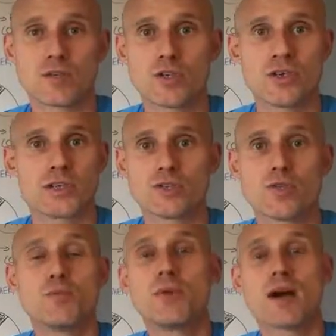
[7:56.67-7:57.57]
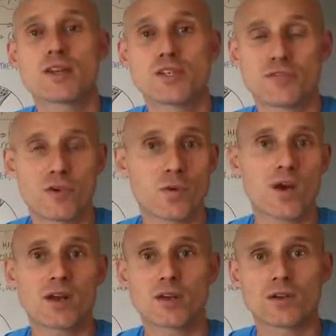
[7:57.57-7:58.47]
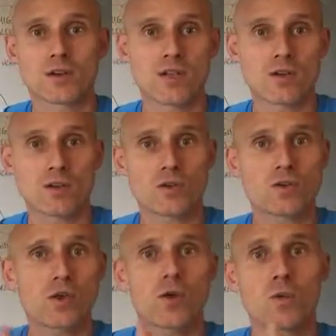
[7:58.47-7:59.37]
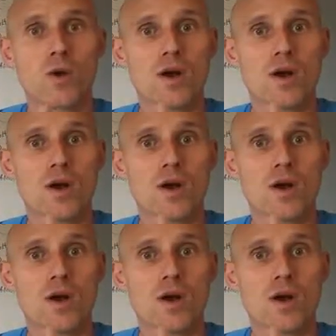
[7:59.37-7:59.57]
doing too much, if your long